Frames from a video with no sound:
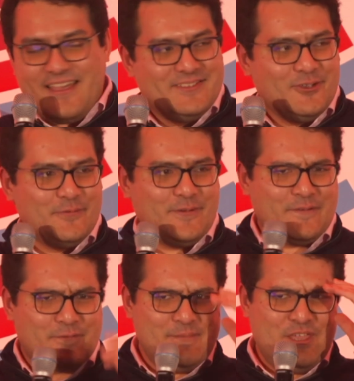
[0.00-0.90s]
so far
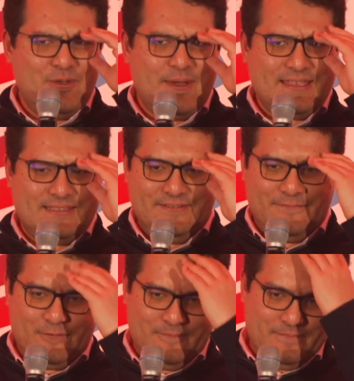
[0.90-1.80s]
from the US and
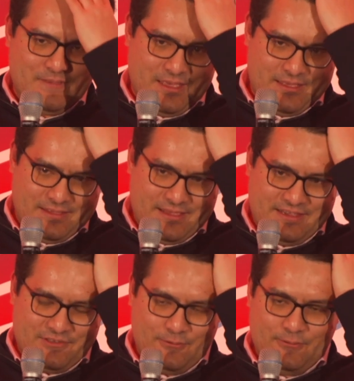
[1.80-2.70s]
from
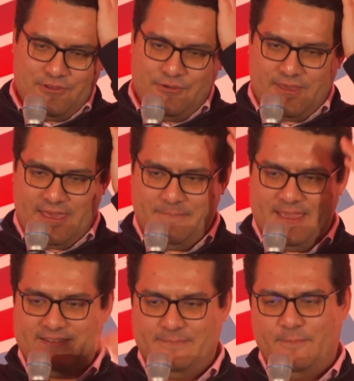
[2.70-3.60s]
initial UK
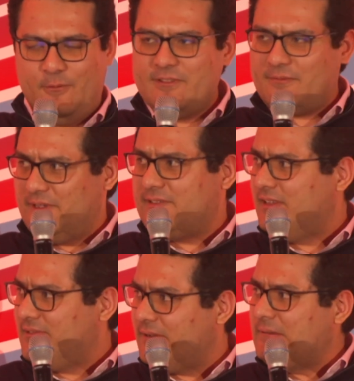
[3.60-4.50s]
beta performance, we
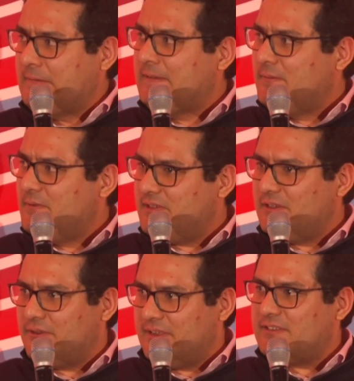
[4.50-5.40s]
see
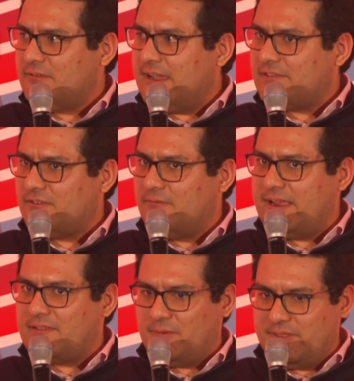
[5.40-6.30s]
good interaction
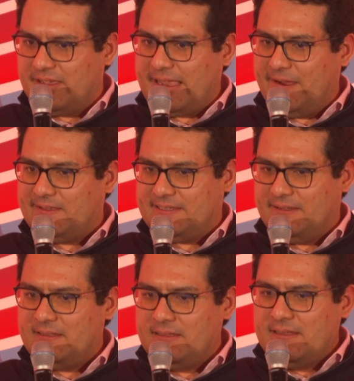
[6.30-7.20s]
rates with the
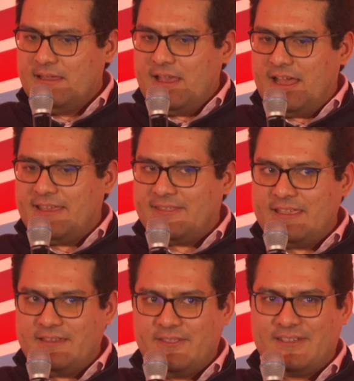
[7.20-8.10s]
carousel. And I
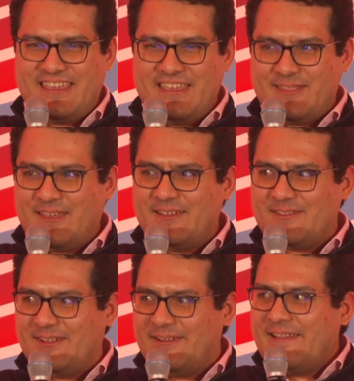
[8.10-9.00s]
think the key thing is
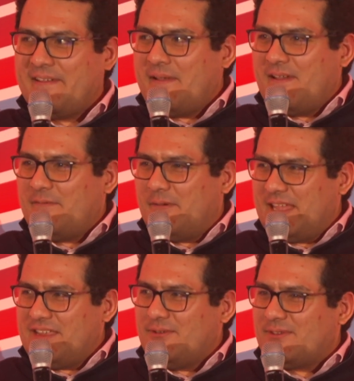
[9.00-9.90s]
that for
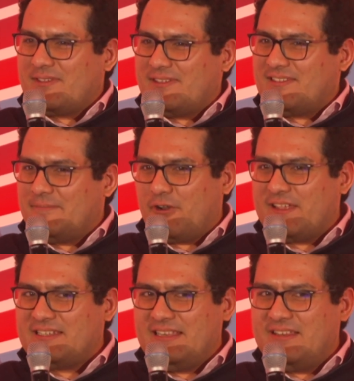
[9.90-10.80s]
many users, it's
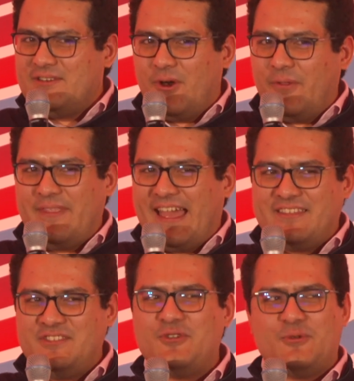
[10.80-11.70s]
surprisingly not that
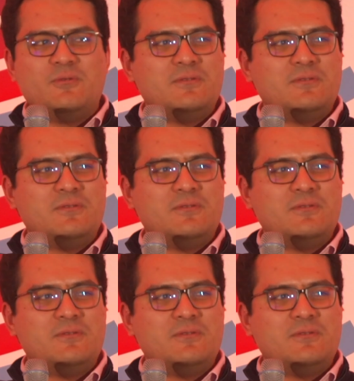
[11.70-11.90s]
new.